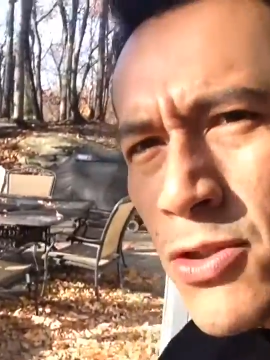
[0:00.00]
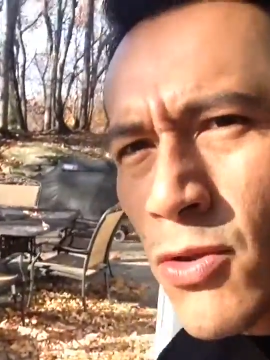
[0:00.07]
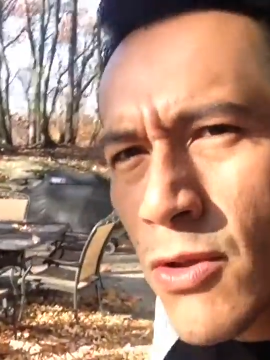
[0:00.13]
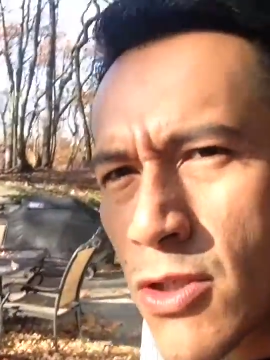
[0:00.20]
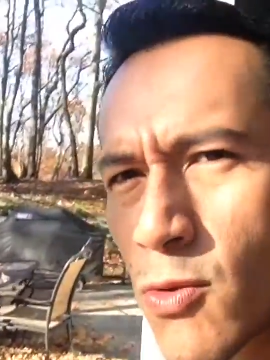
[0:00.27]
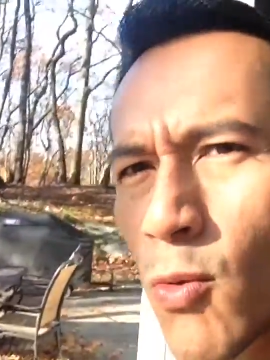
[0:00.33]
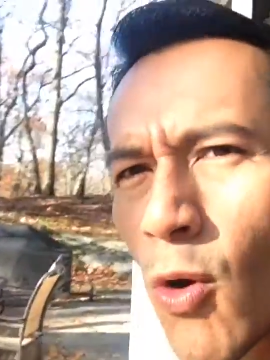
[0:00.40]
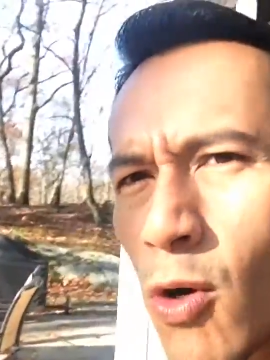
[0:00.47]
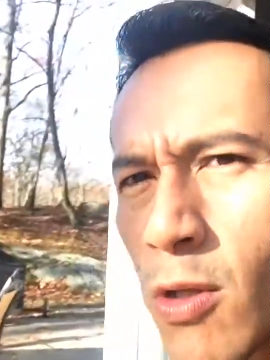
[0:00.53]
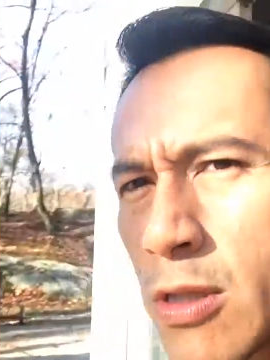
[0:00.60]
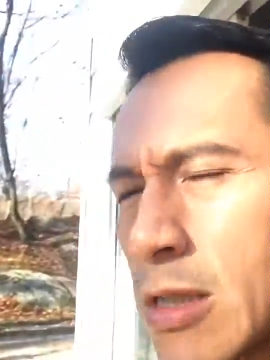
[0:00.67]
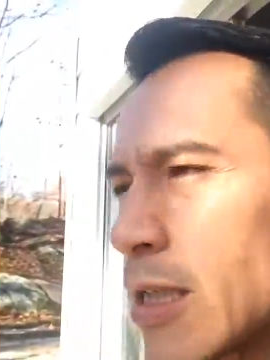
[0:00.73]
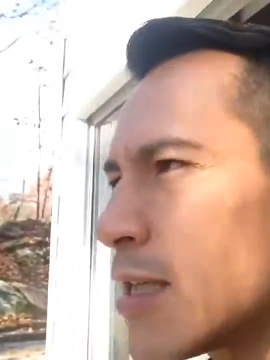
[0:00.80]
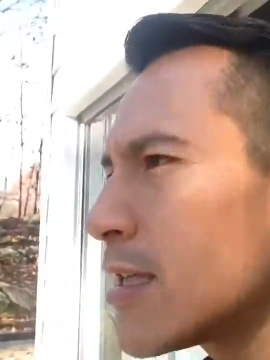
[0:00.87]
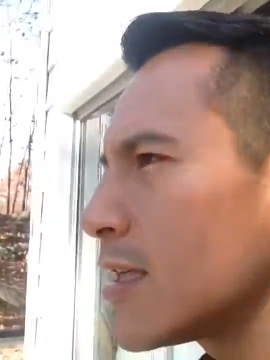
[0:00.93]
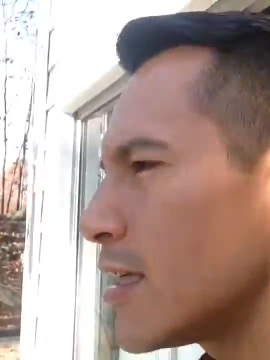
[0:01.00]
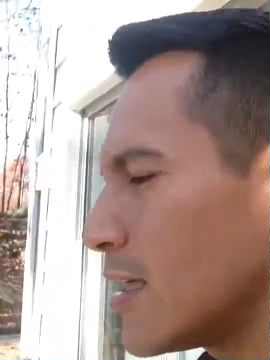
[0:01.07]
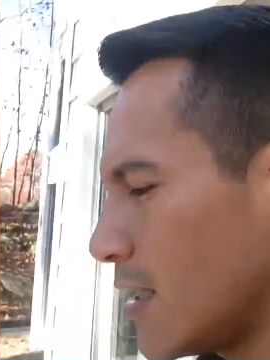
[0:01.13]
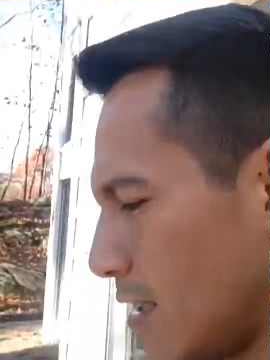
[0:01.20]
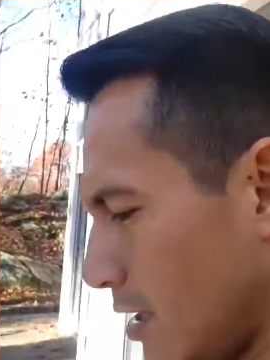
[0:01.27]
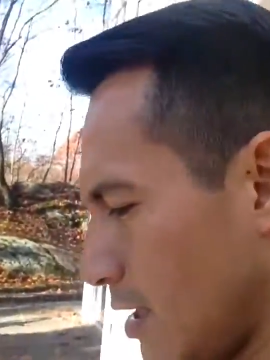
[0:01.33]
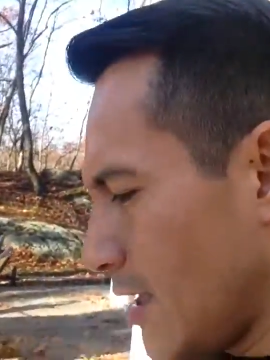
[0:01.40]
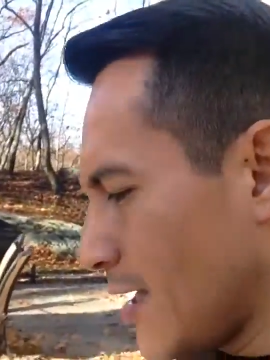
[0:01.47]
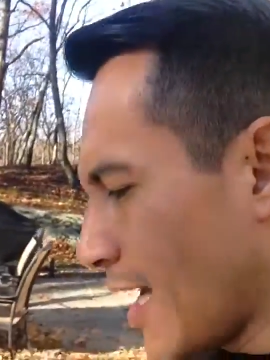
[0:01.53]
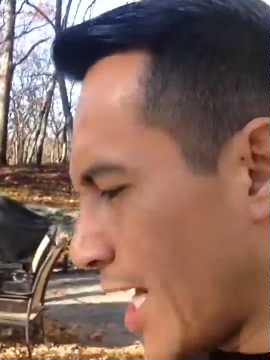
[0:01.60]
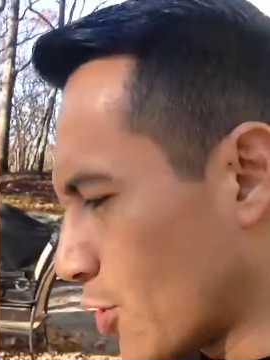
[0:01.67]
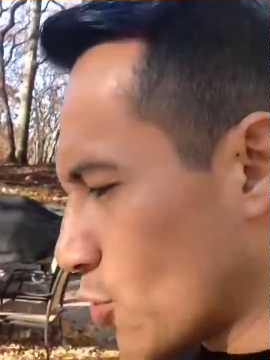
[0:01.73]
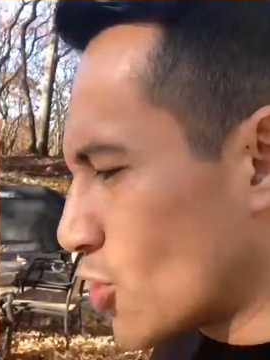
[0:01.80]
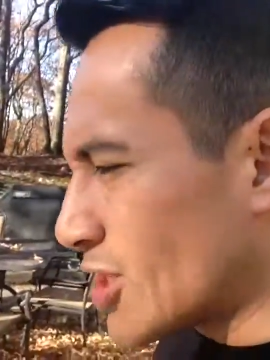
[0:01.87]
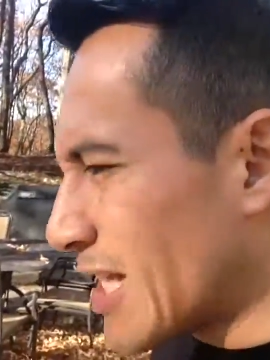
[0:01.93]
into this world
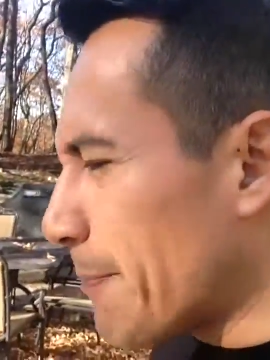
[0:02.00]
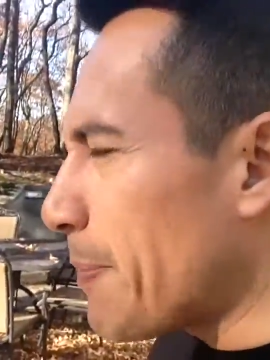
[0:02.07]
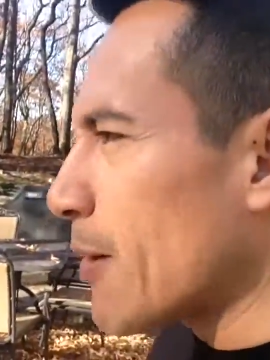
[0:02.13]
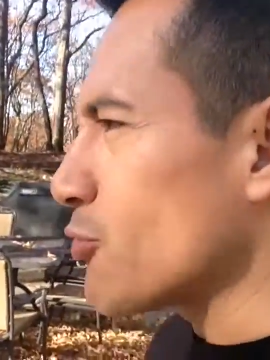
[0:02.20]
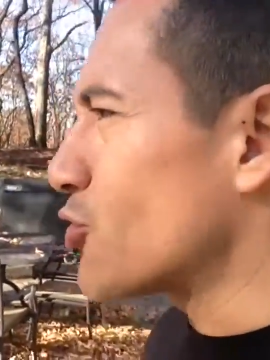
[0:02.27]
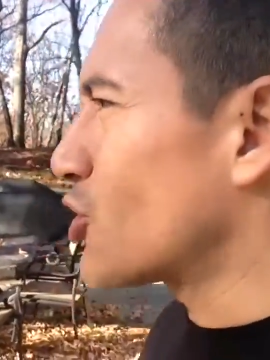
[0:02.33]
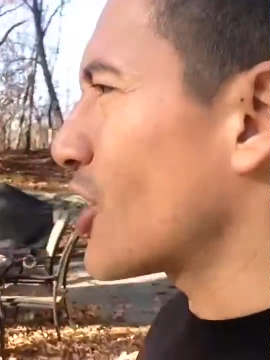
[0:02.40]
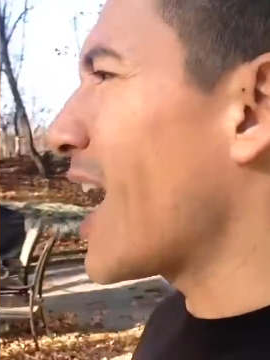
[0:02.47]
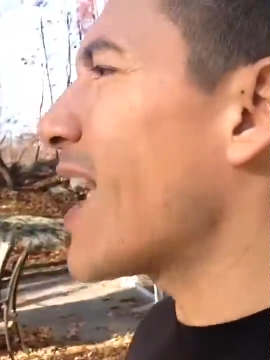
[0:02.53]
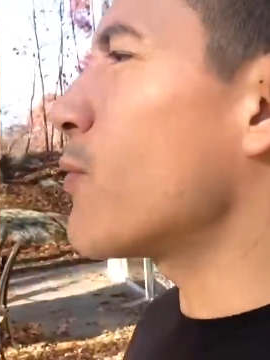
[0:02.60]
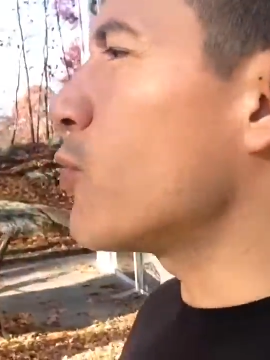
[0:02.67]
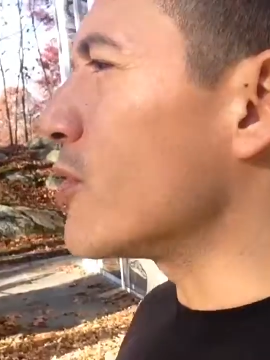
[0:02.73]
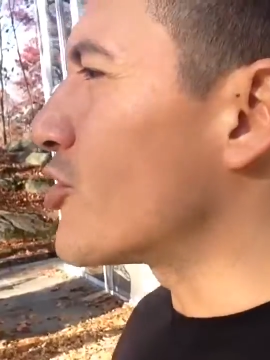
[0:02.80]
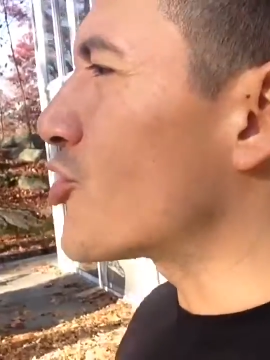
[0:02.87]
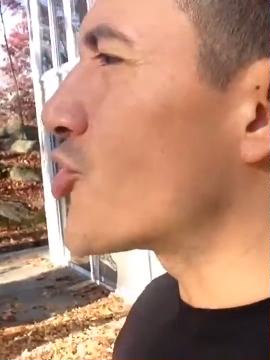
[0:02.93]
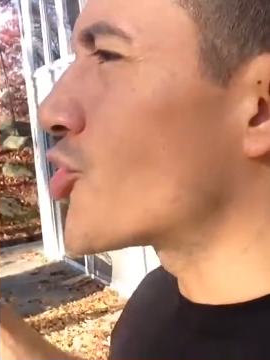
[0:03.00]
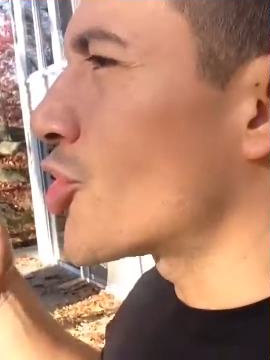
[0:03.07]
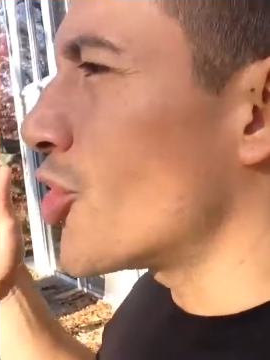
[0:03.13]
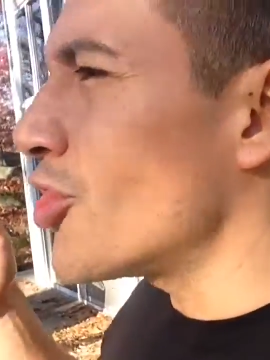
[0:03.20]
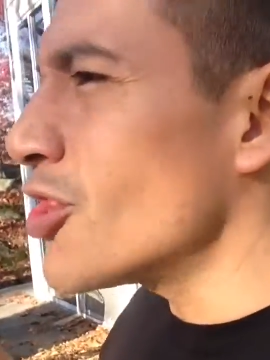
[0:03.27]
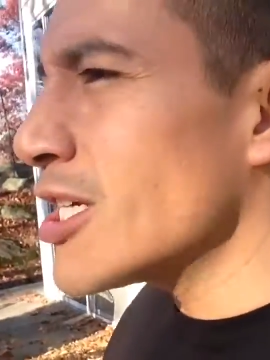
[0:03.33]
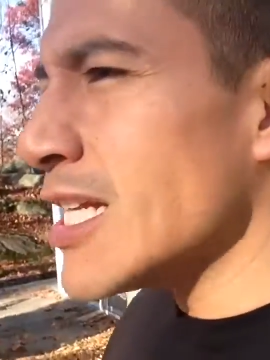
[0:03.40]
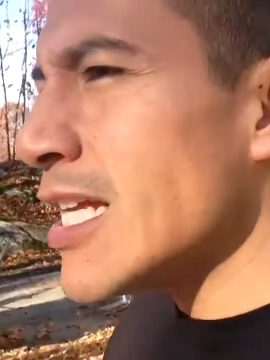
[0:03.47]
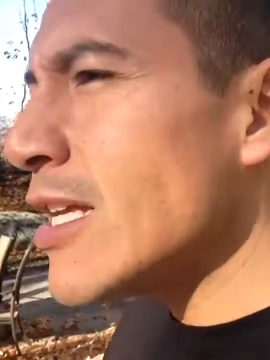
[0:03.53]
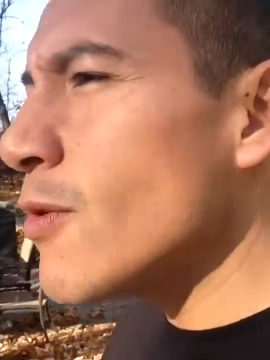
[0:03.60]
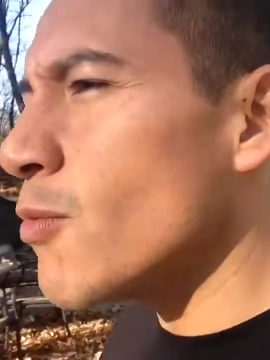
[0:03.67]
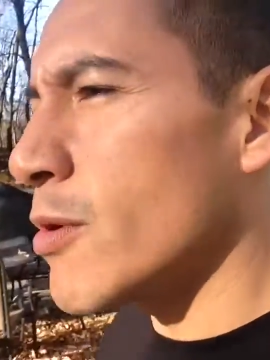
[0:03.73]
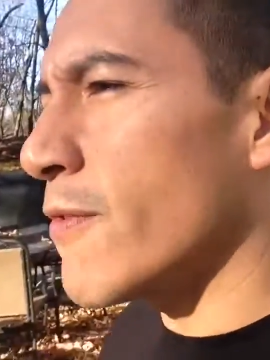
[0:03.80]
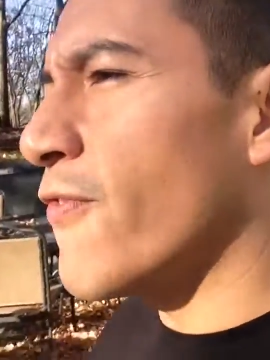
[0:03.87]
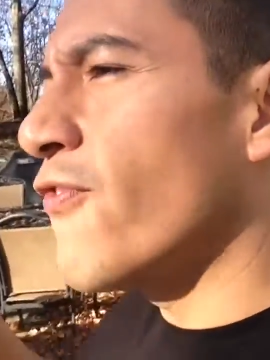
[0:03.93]
and to step outside with certainty,
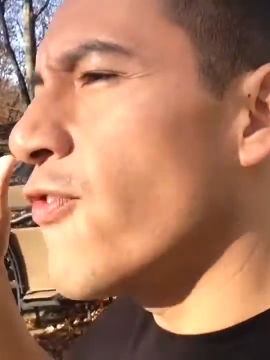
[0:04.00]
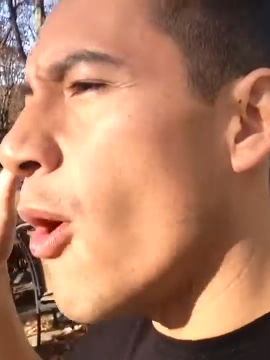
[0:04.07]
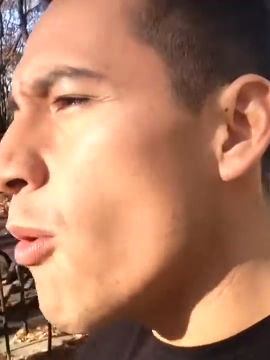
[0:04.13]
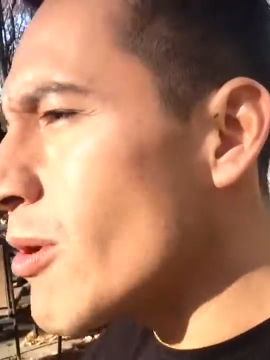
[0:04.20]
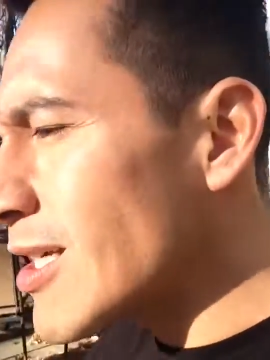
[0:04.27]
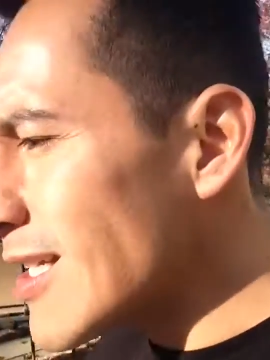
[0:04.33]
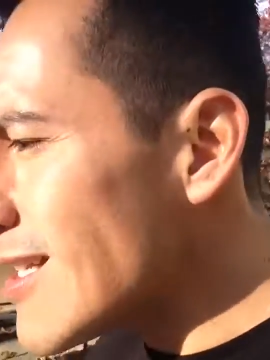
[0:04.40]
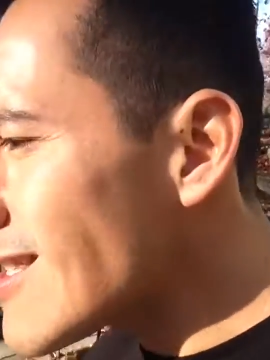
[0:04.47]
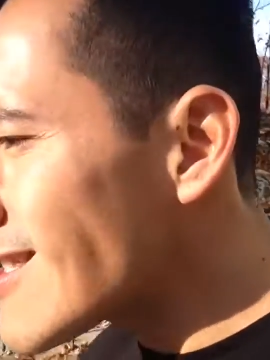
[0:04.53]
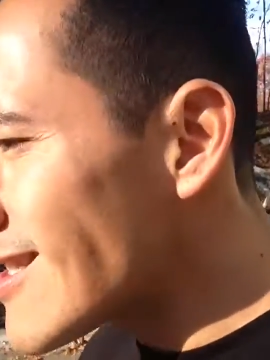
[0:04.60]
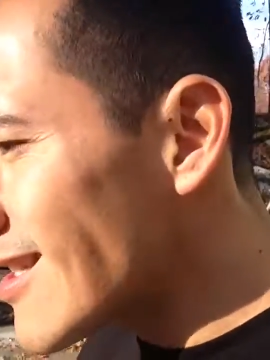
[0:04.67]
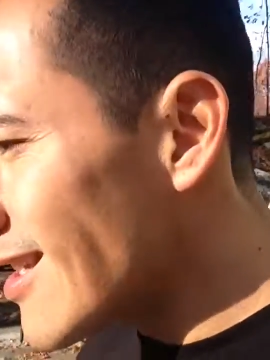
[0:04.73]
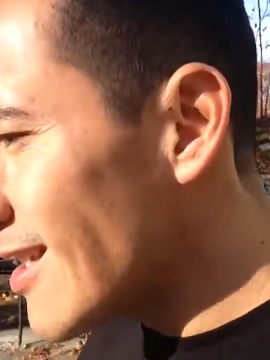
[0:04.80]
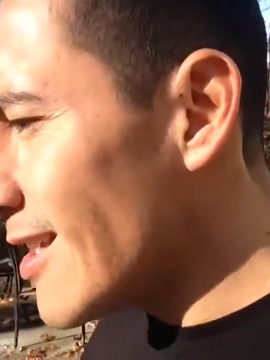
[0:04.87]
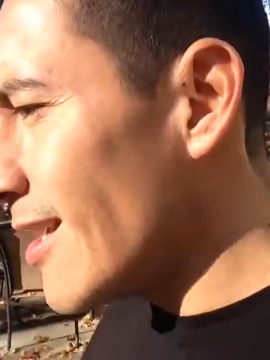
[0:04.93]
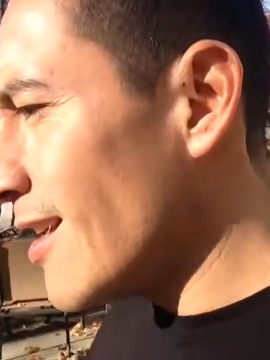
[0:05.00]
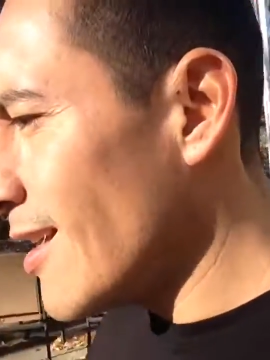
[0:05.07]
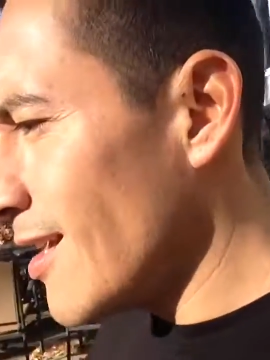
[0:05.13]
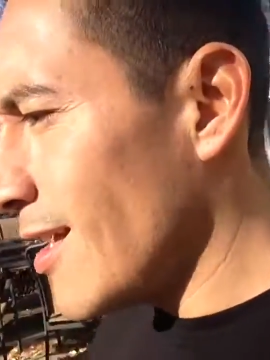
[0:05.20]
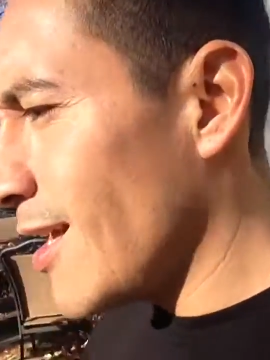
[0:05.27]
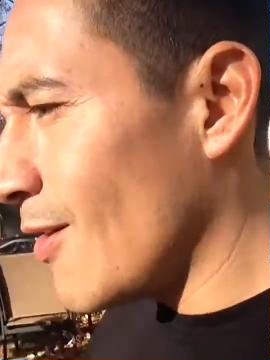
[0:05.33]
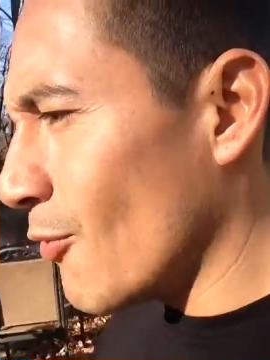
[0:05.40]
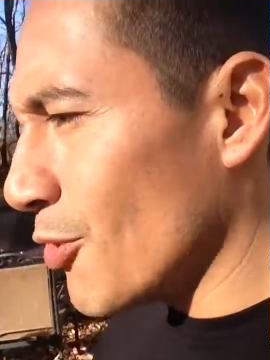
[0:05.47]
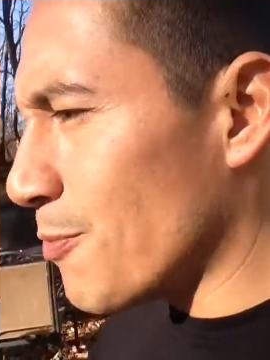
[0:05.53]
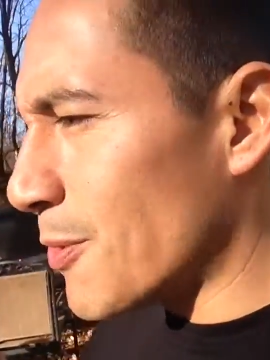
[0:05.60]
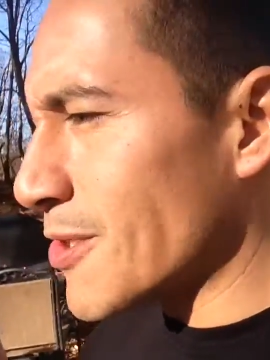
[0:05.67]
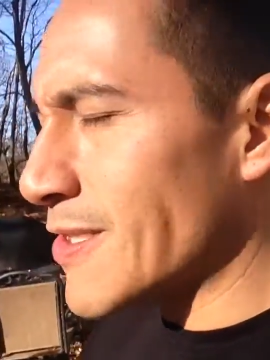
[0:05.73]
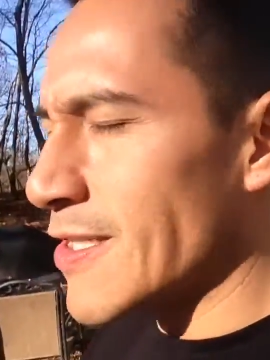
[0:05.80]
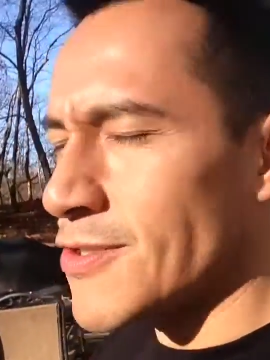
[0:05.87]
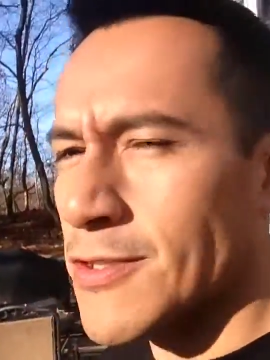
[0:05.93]
with focus, and with
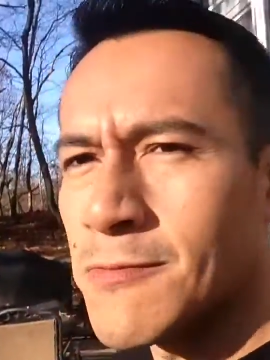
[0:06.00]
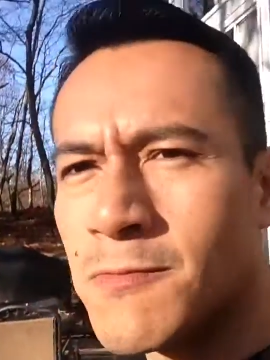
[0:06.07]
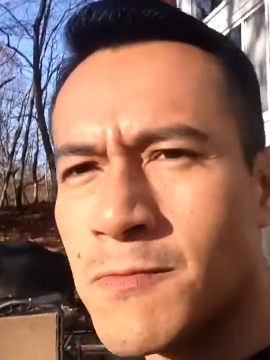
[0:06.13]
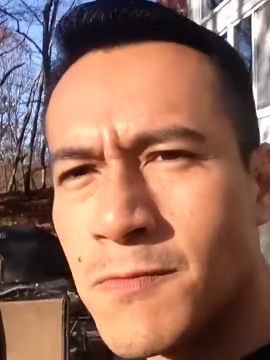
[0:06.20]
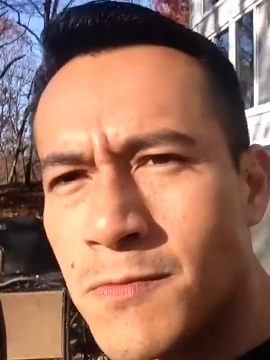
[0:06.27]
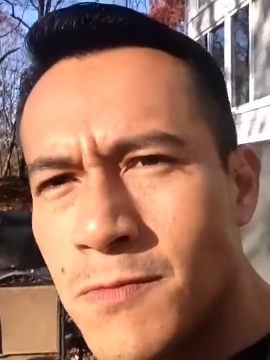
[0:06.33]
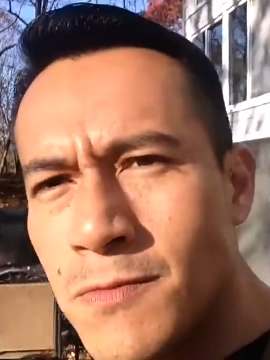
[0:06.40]
precision.